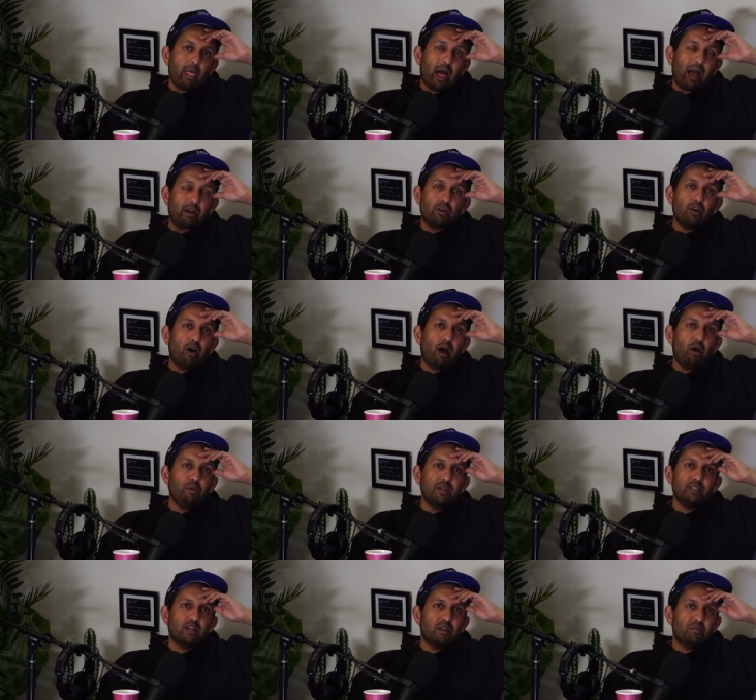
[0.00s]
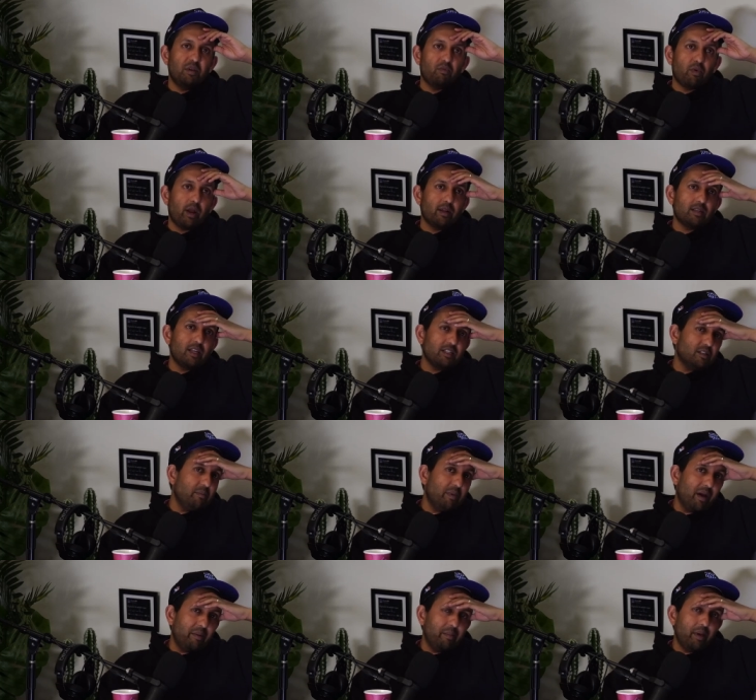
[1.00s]
I don't know how he's going to be ranked as a
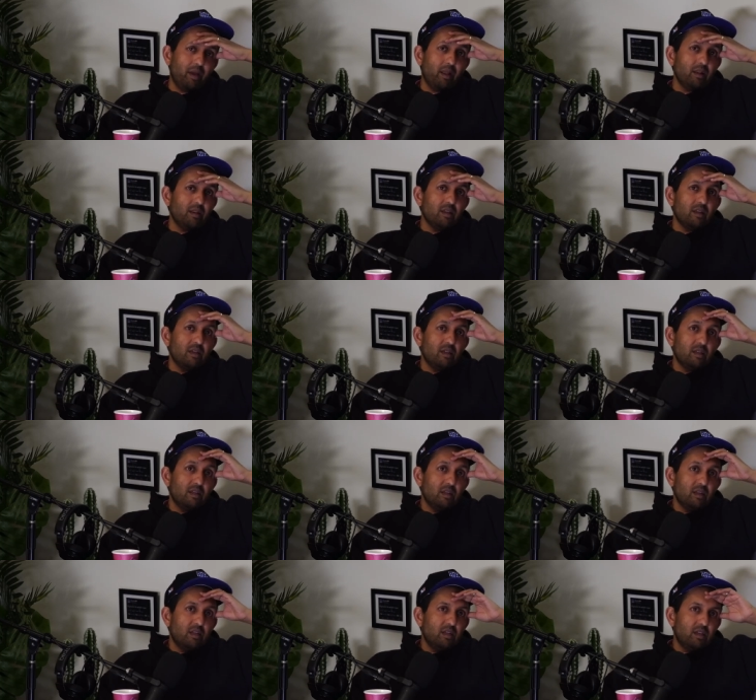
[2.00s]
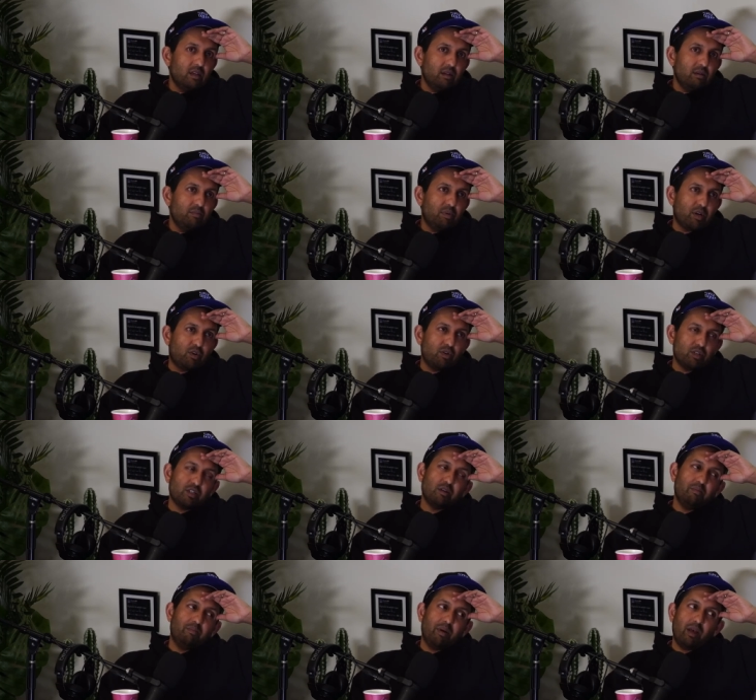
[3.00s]
Batman, but
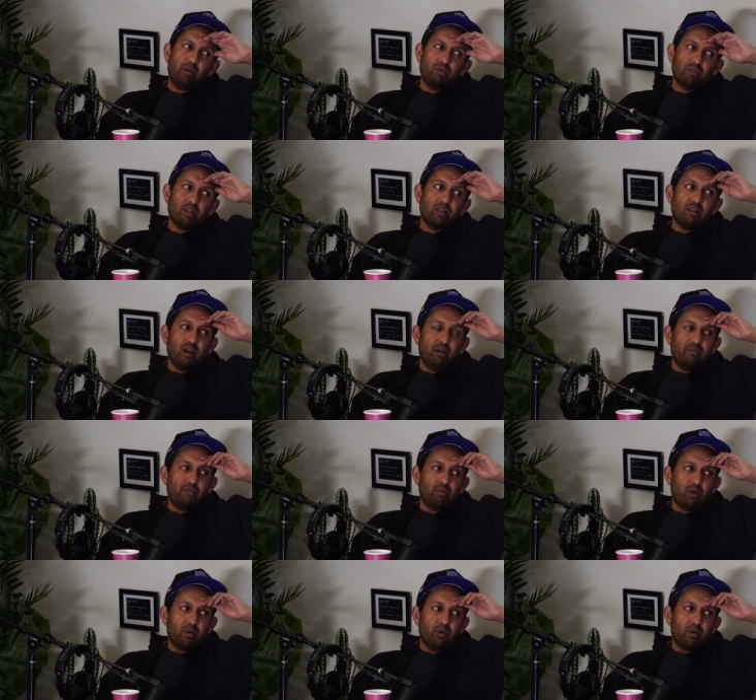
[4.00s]
Christian Bale was a tough